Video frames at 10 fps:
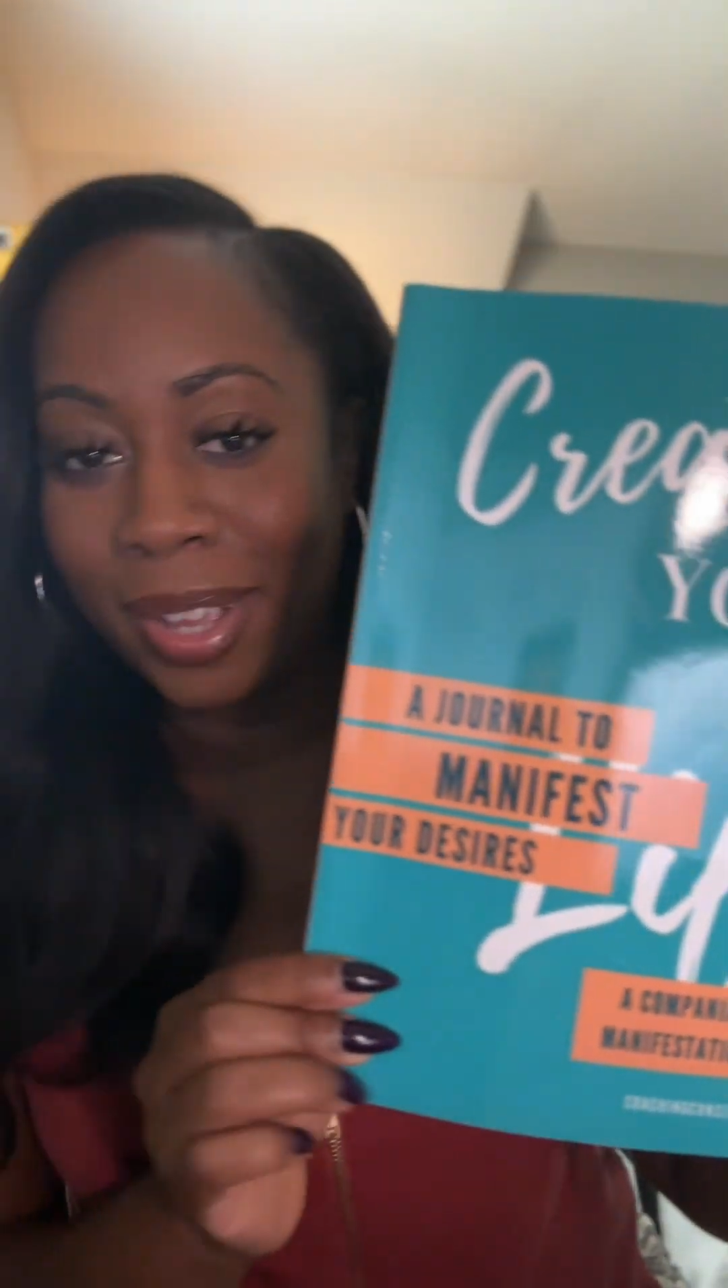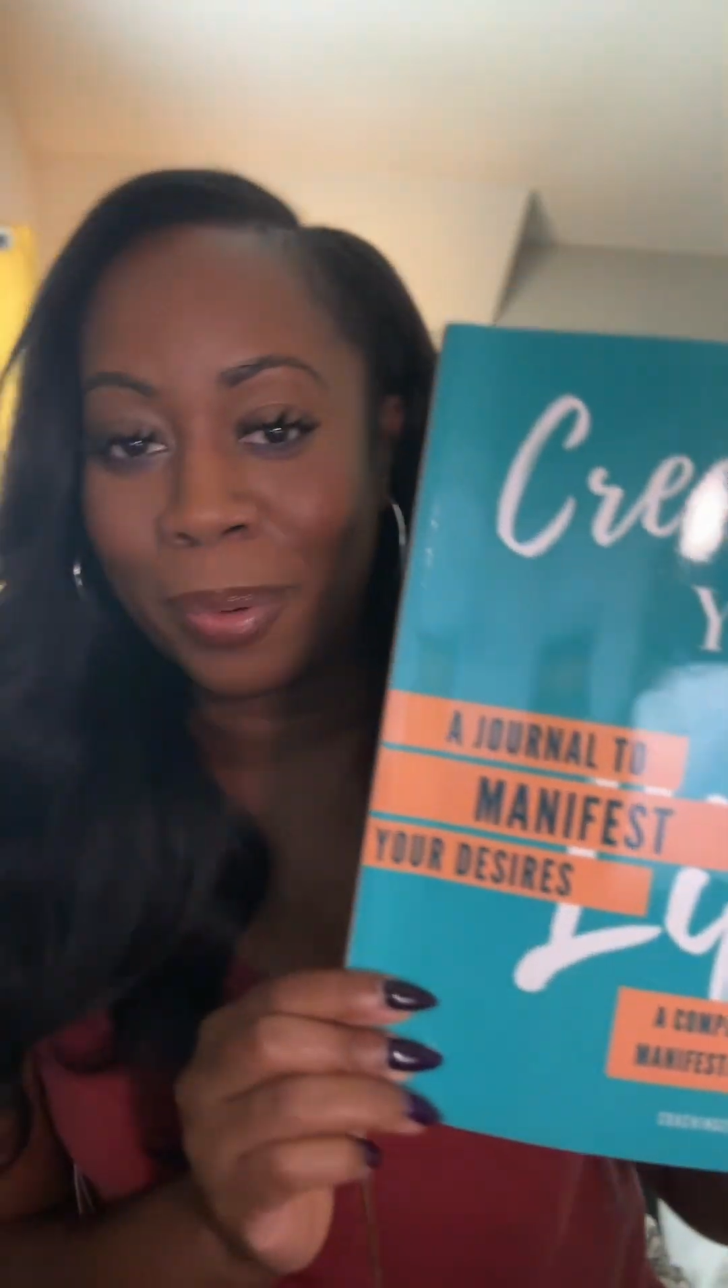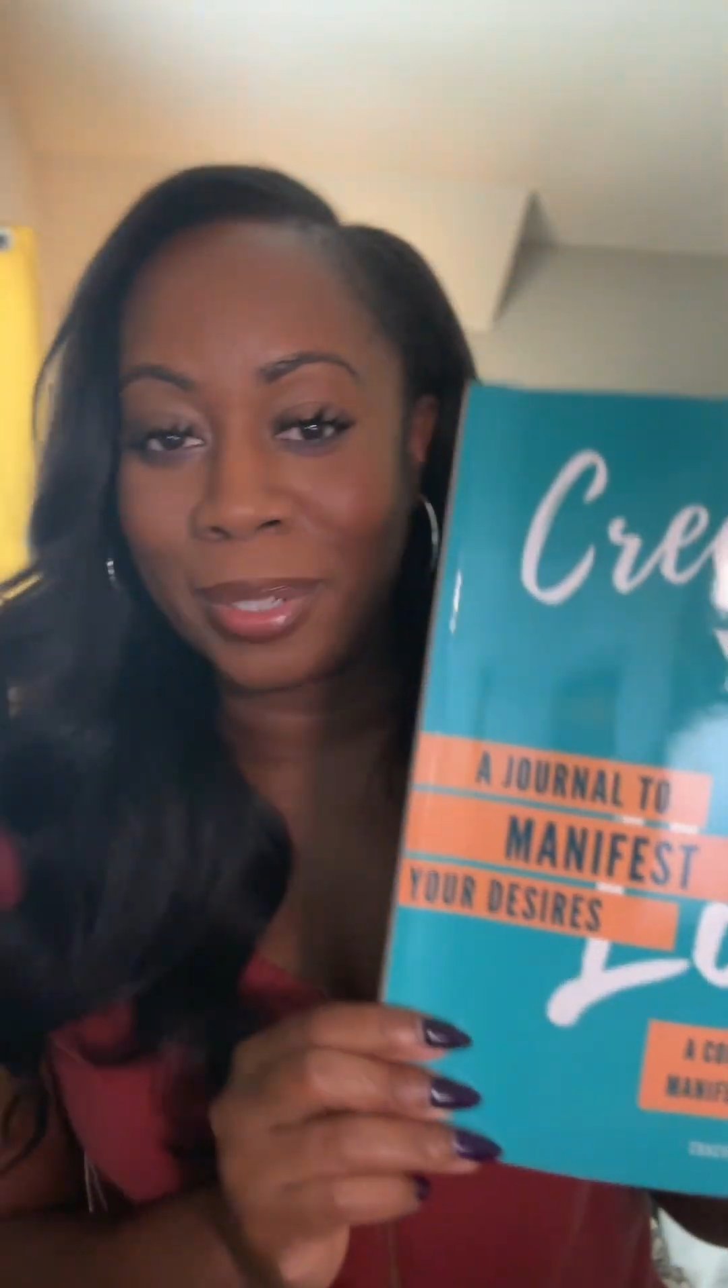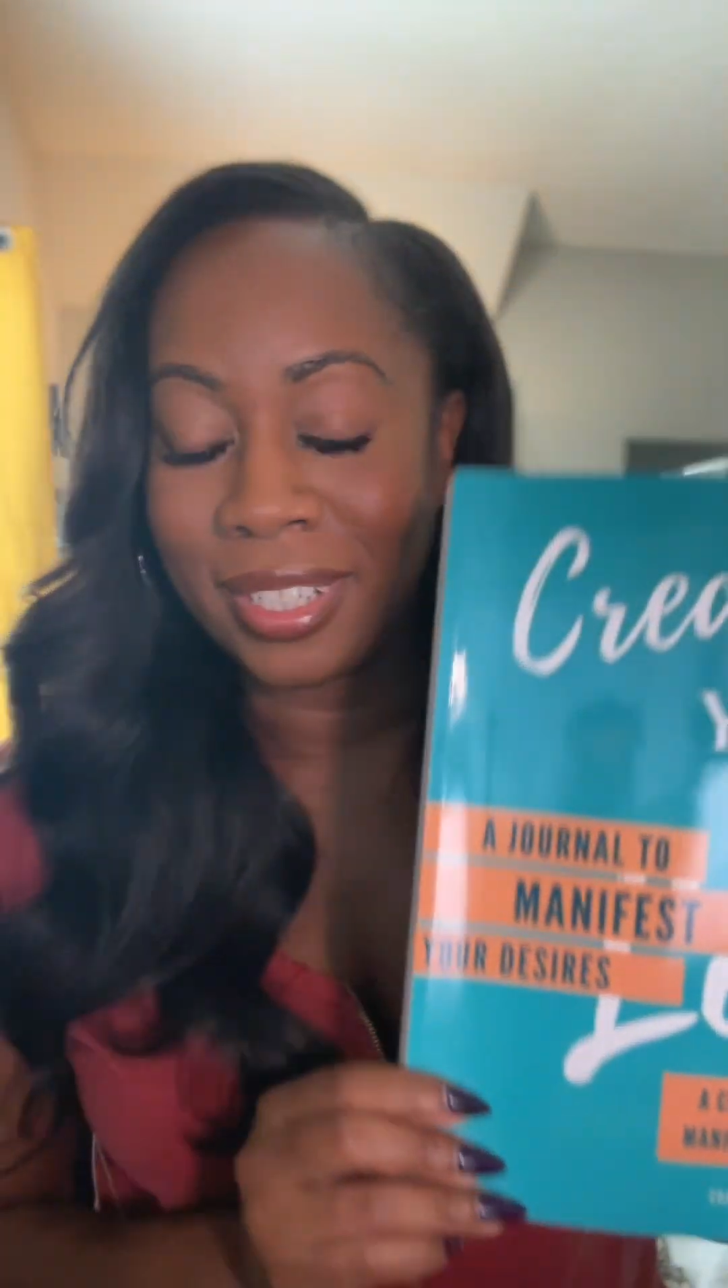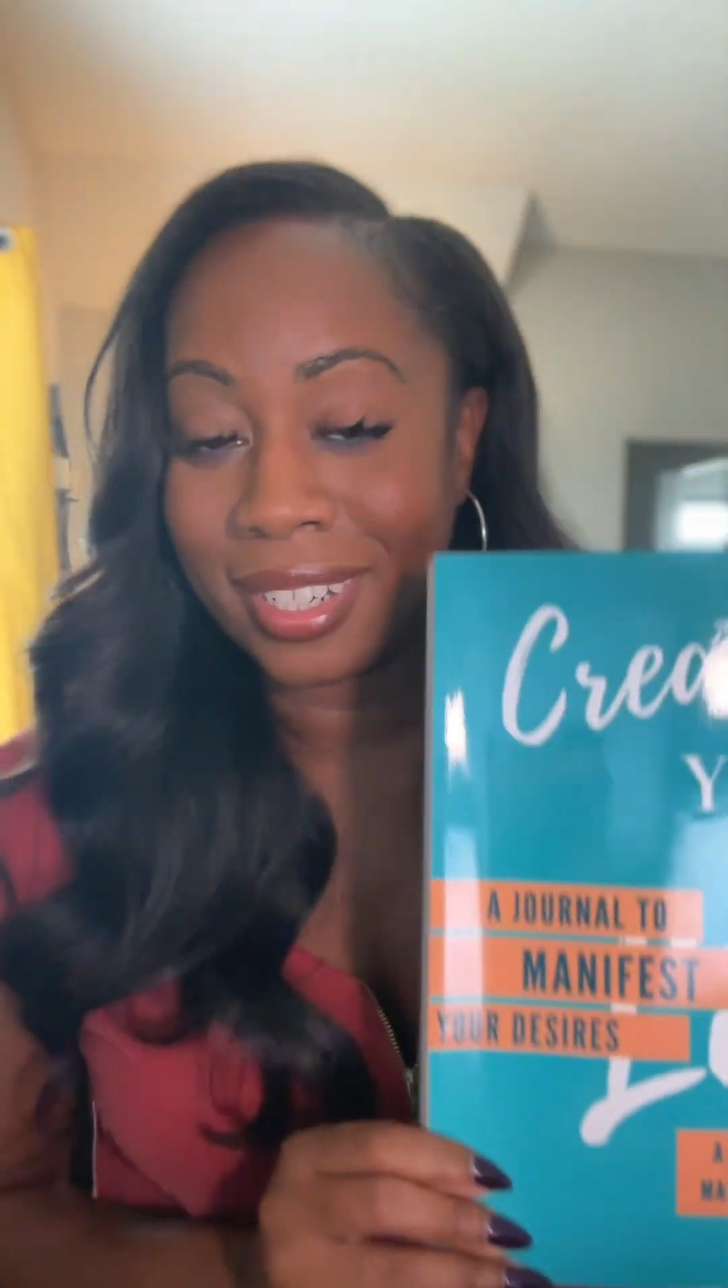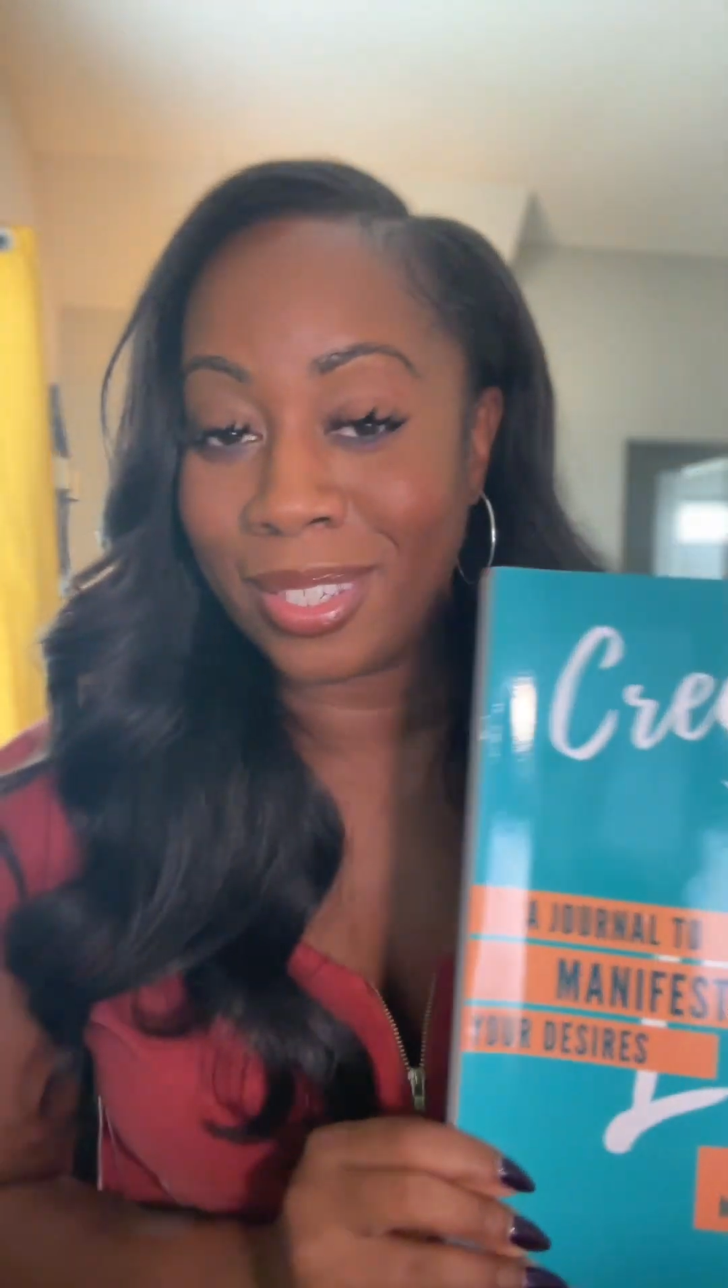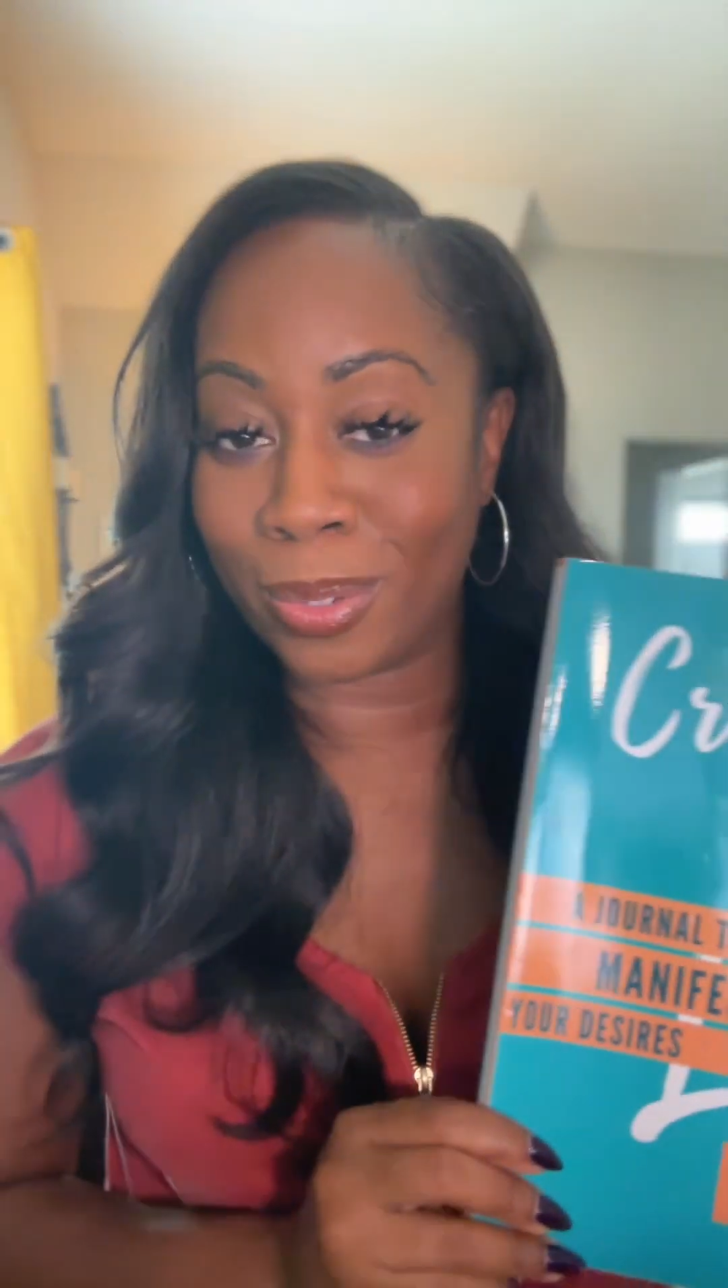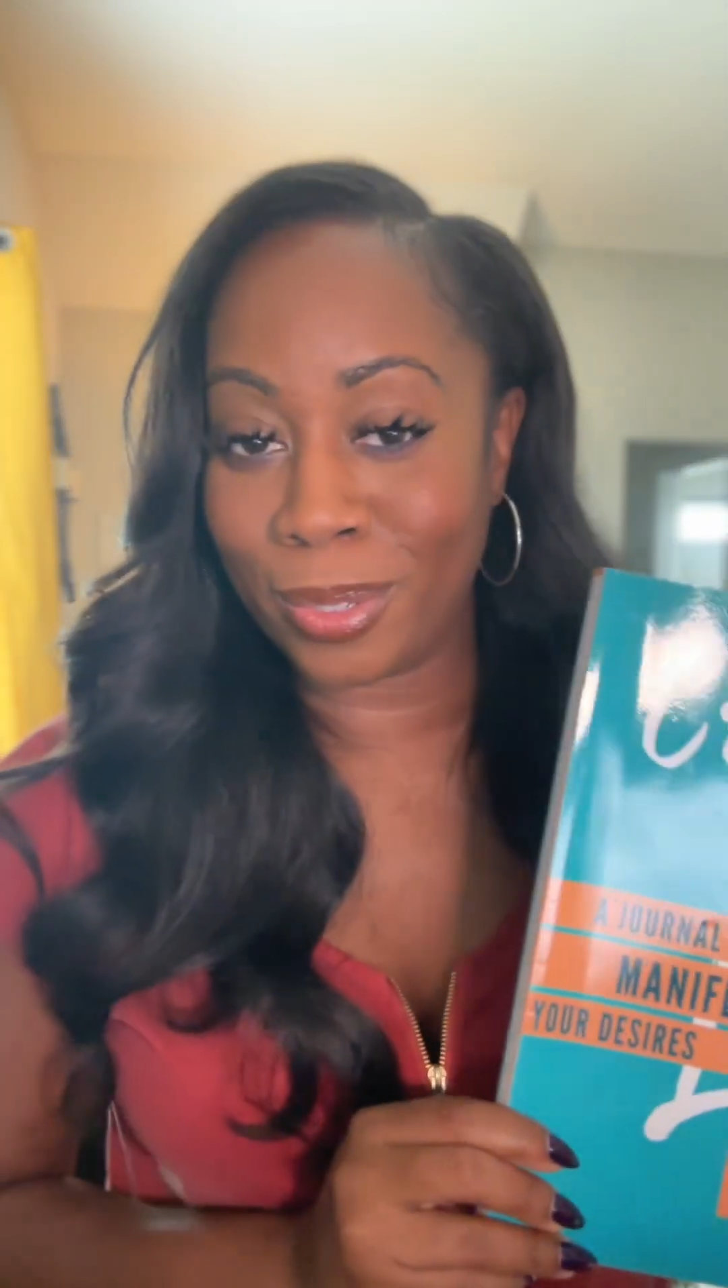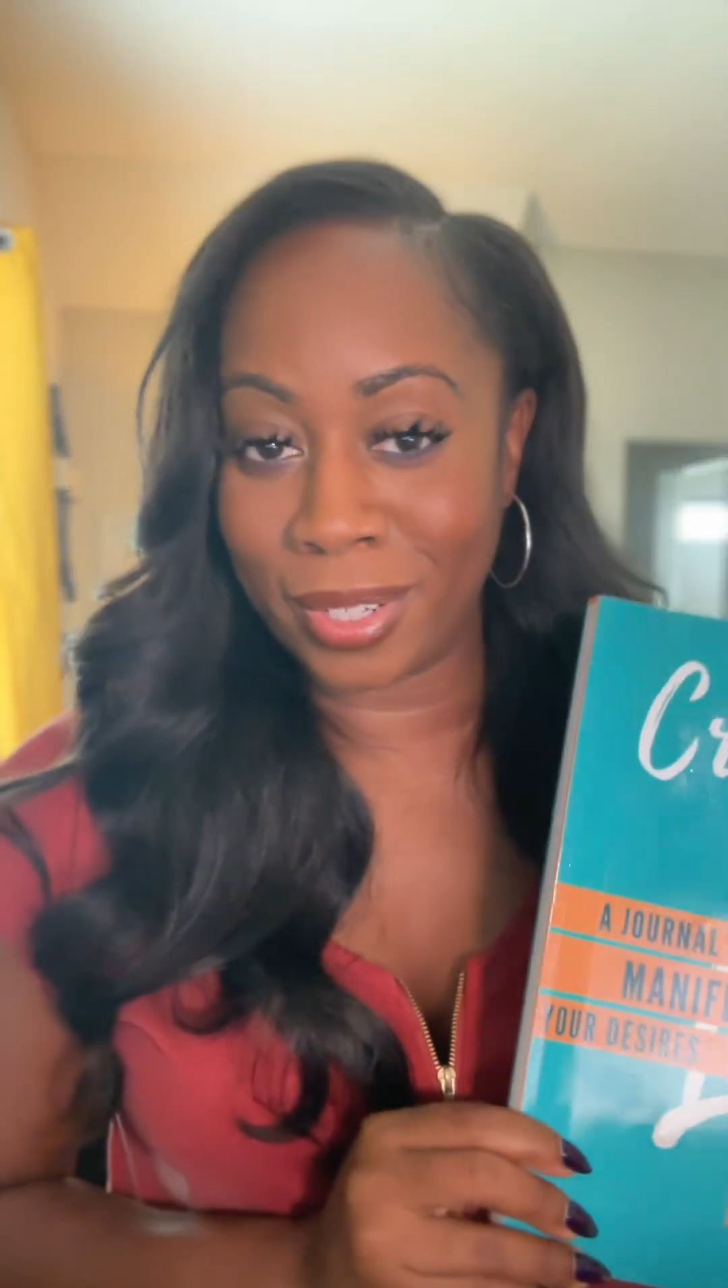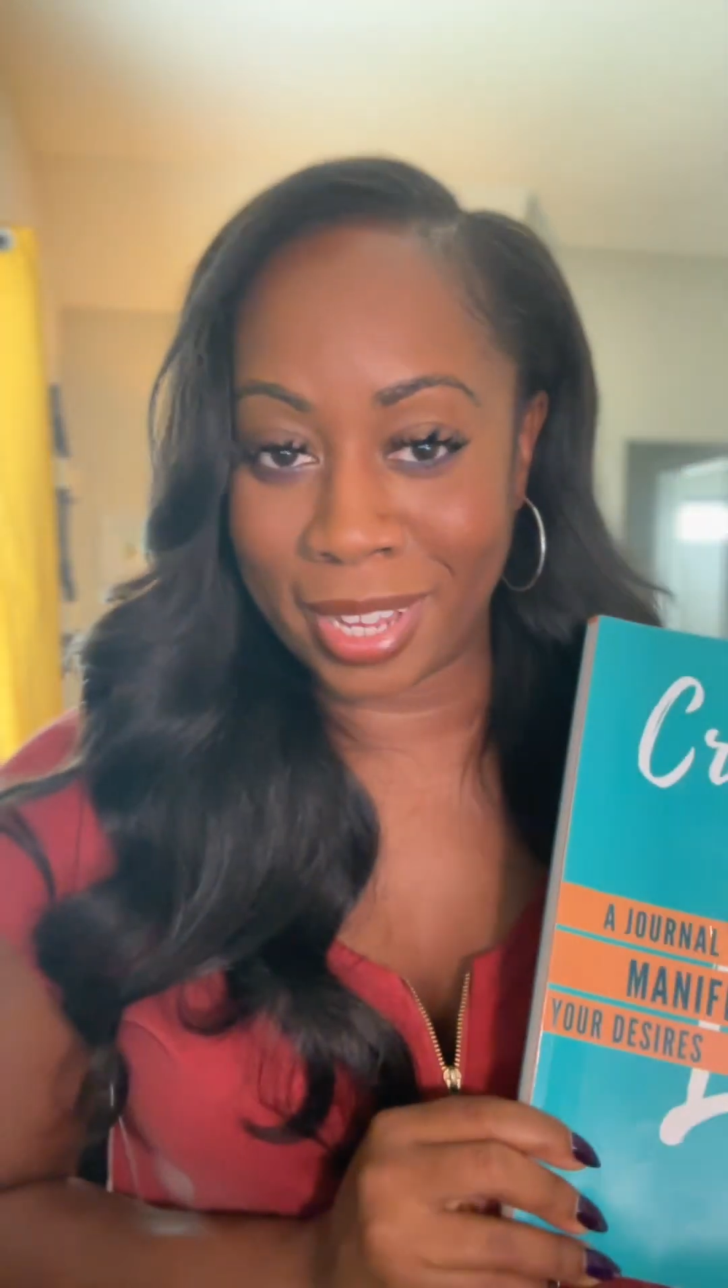which is sold on